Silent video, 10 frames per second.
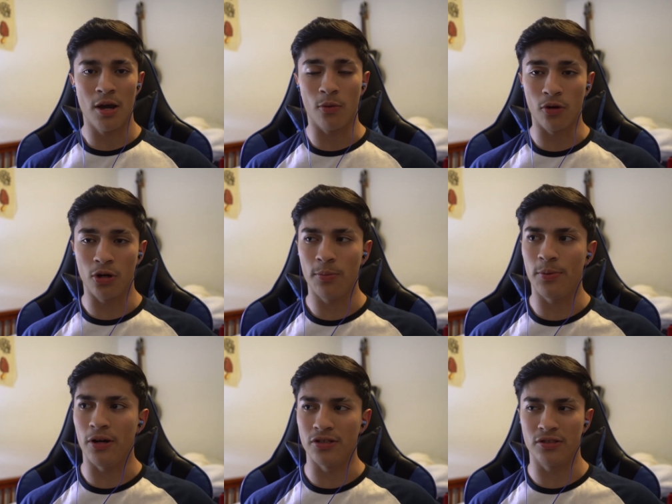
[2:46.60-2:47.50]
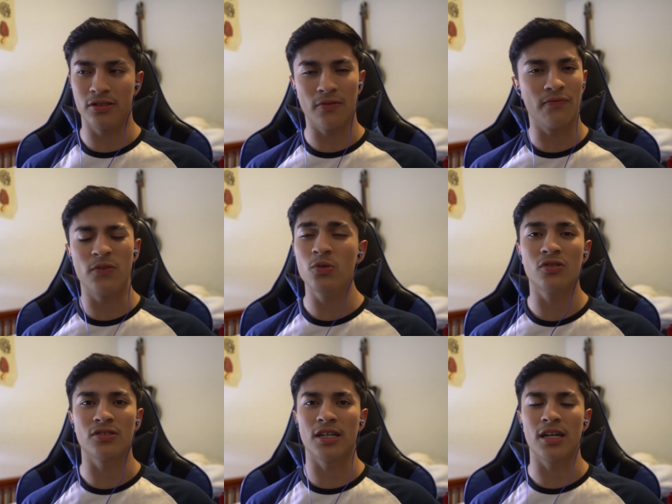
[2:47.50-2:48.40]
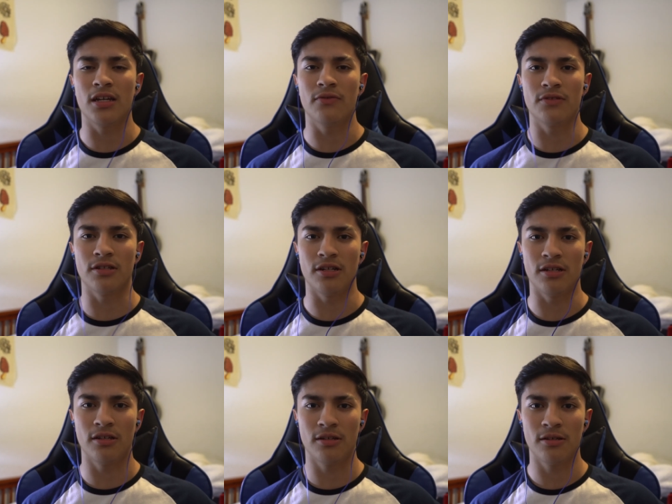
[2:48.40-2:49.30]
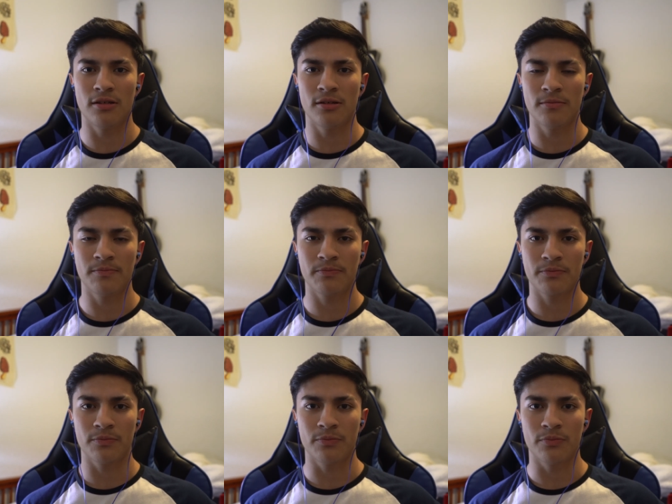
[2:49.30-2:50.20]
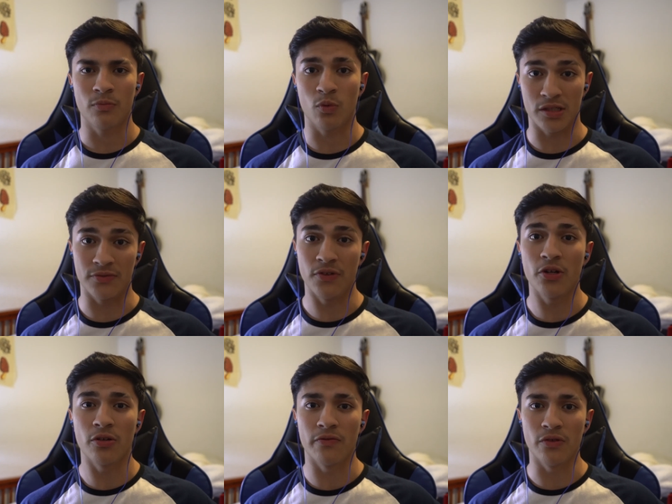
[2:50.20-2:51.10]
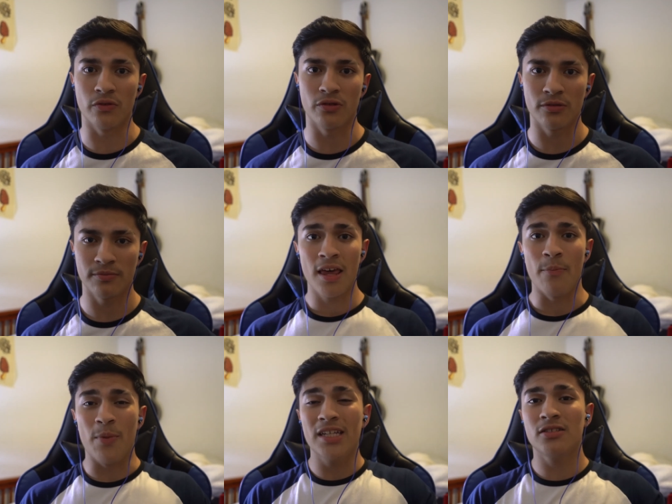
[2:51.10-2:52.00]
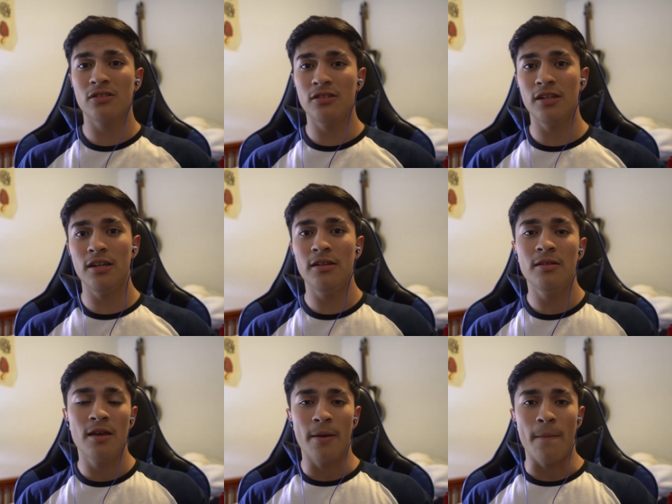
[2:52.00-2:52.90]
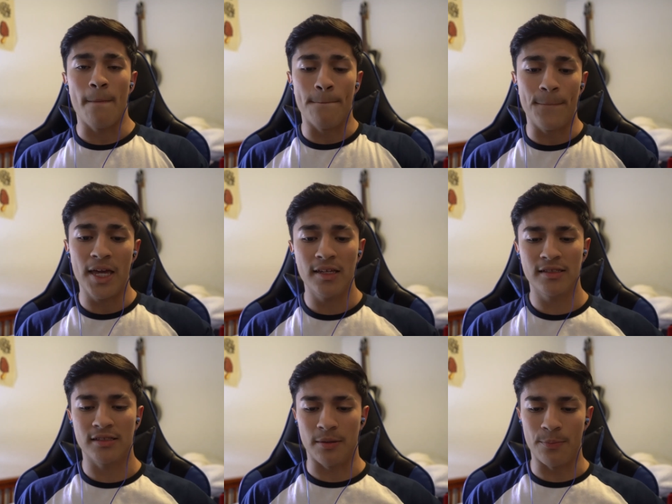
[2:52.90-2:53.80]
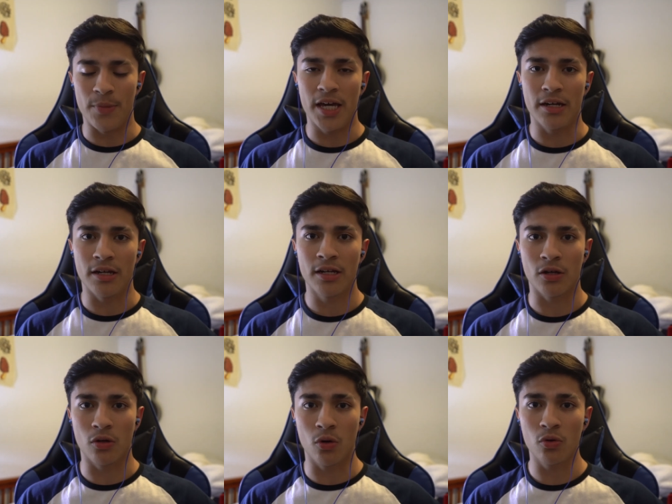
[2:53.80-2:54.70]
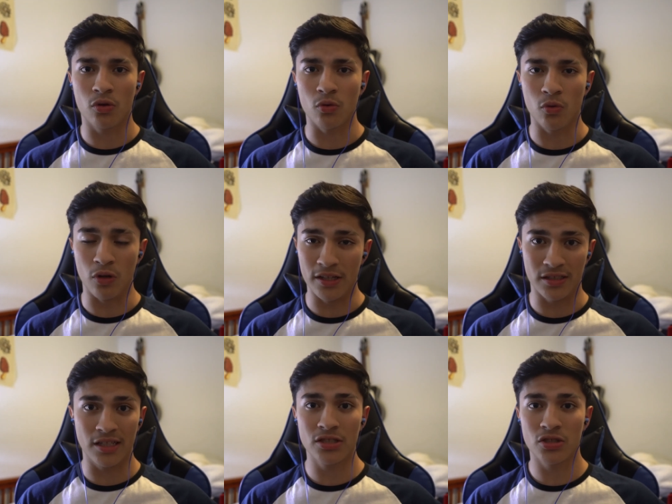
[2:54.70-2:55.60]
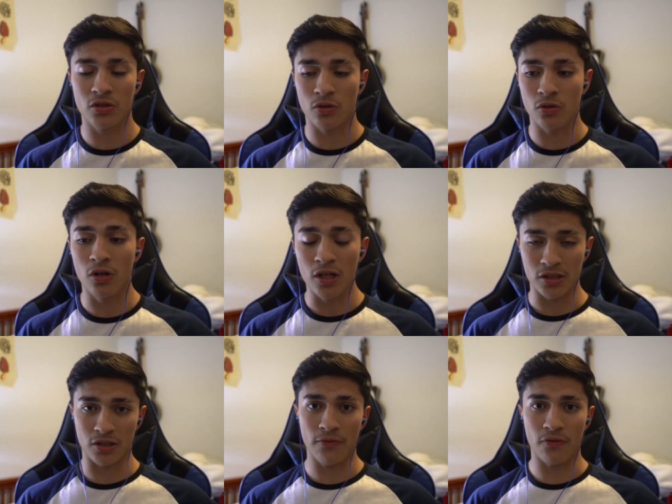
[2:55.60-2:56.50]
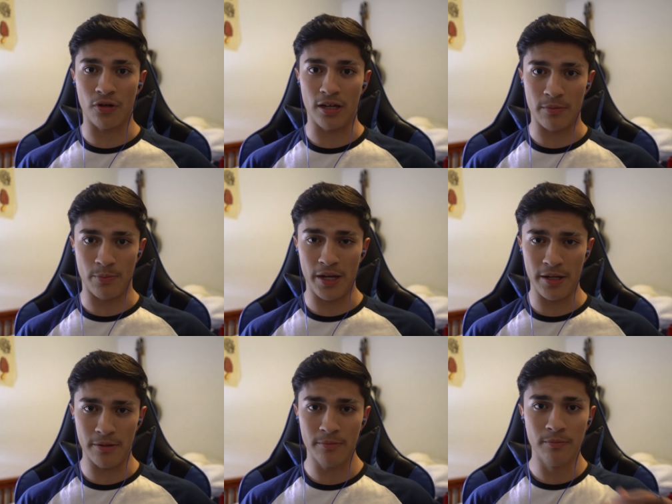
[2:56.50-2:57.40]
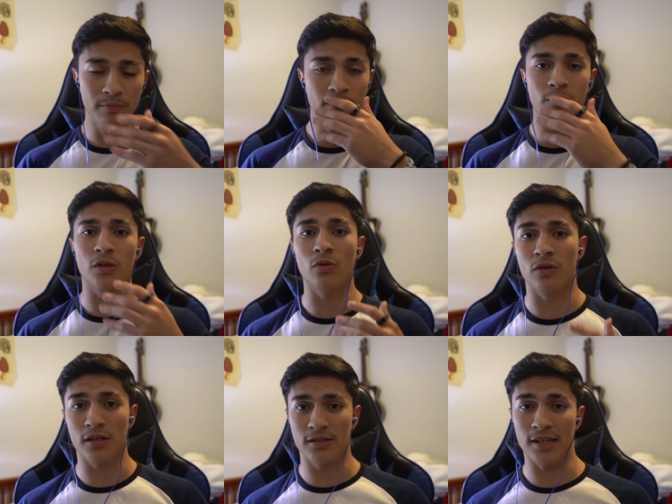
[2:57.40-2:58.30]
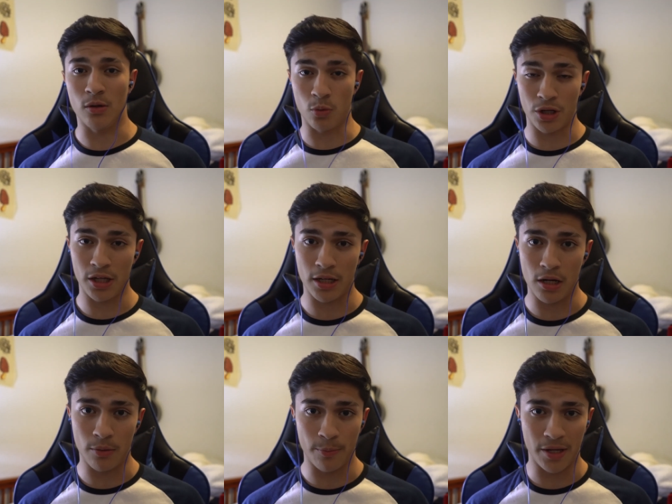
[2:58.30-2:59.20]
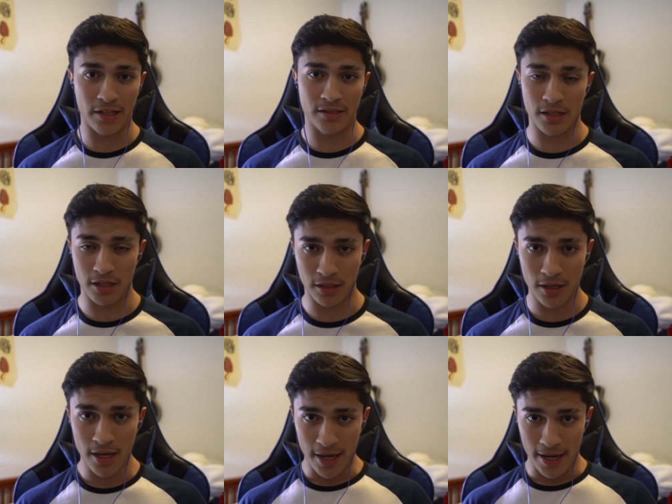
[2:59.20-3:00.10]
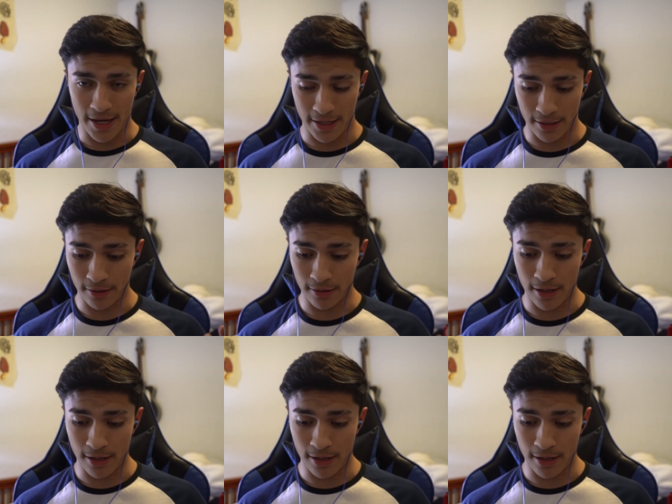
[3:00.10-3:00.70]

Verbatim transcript: will help our confused society of today which is very confused. Masculinity makes men go through intentional suffering and pain through things like working out, meditating, and